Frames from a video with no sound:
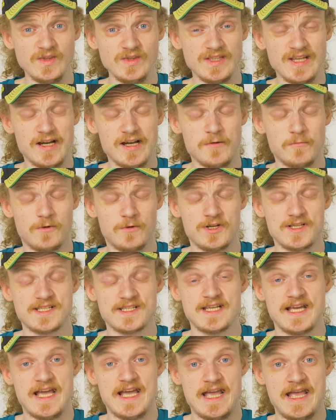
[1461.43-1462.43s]
that
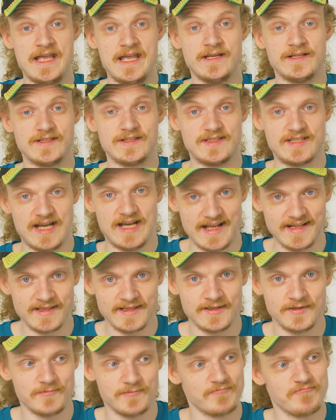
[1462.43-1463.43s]
was a
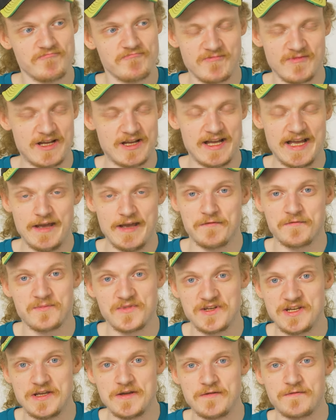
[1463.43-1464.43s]
ton. I haven't
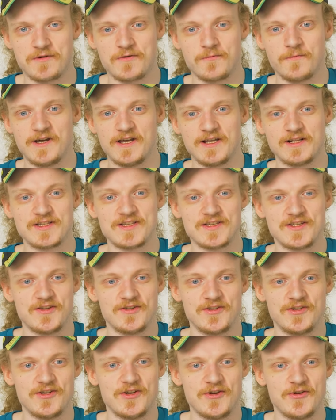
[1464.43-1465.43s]
been here for a while, so,
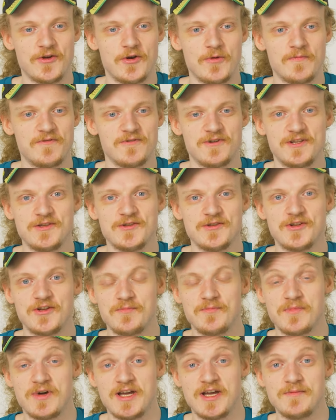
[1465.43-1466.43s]
you know, hopefully you
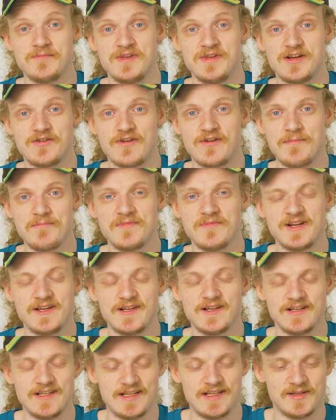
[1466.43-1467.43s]
don't mind me
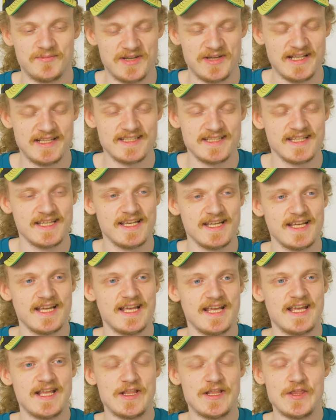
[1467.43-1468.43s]
rambling a little bit.
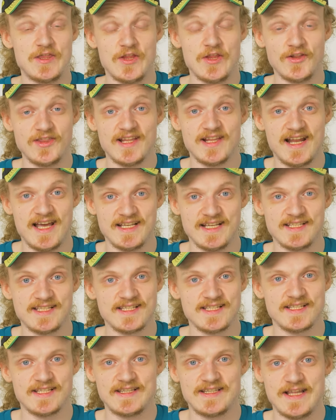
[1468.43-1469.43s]

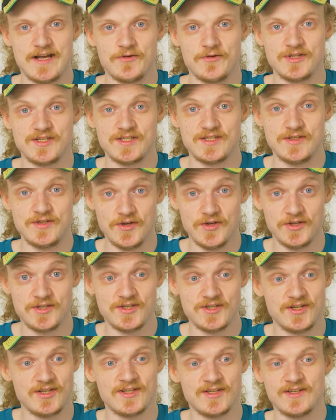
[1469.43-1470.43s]
Nonetheless, now it's your
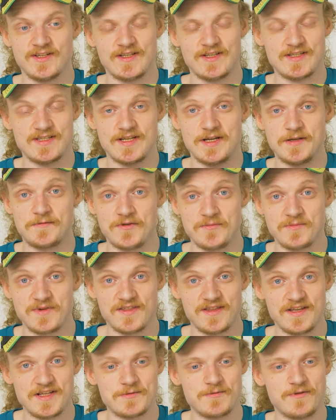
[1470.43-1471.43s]
turn. Aside from the
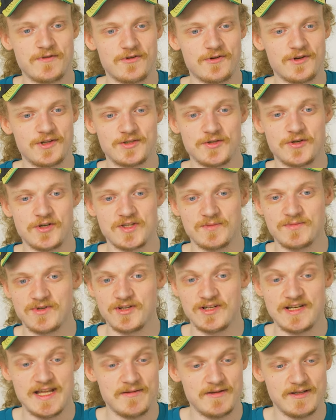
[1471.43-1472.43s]
things we've already talked
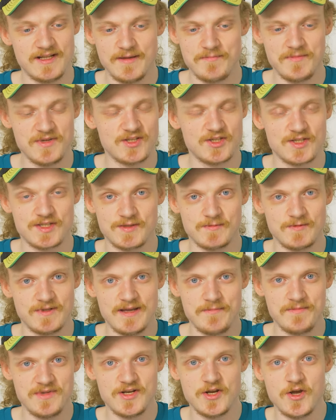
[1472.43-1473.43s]
about, let
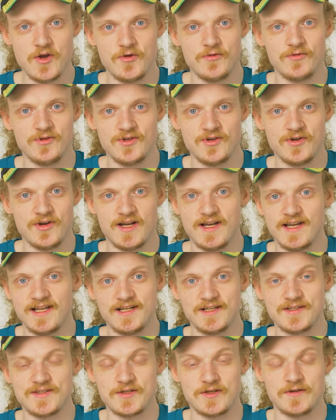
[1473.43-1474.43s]
me know your
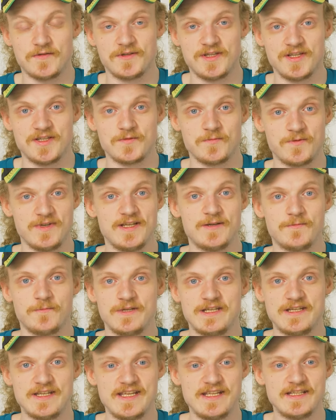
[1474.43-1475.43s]
highlights of this week.
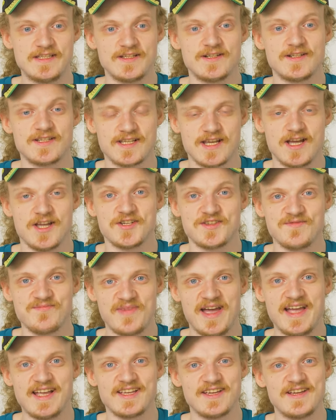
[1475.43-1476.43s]
We need the discussion
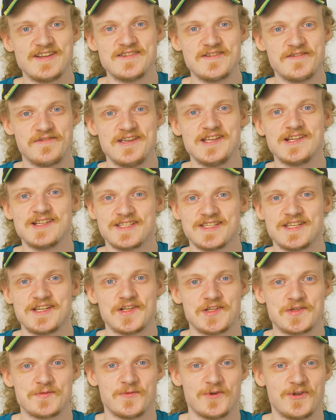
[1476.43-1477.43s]
back in the feeder
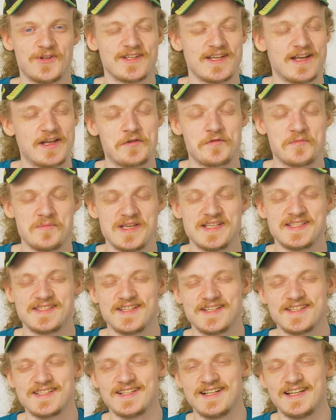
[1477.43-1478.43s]
series world. I've missed
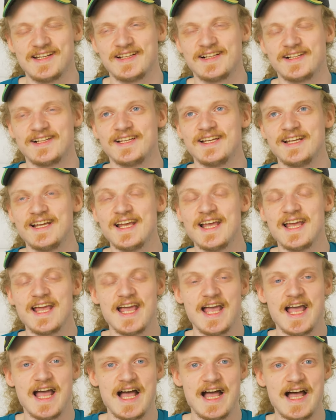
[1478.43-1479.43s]
this a little.
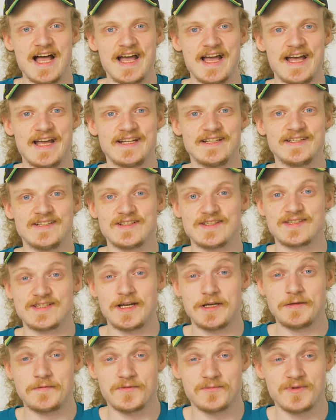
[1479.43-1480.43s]
And
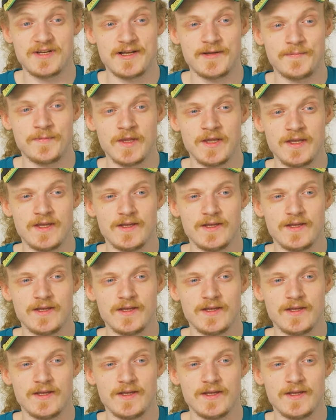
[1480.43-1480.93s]
aside from that,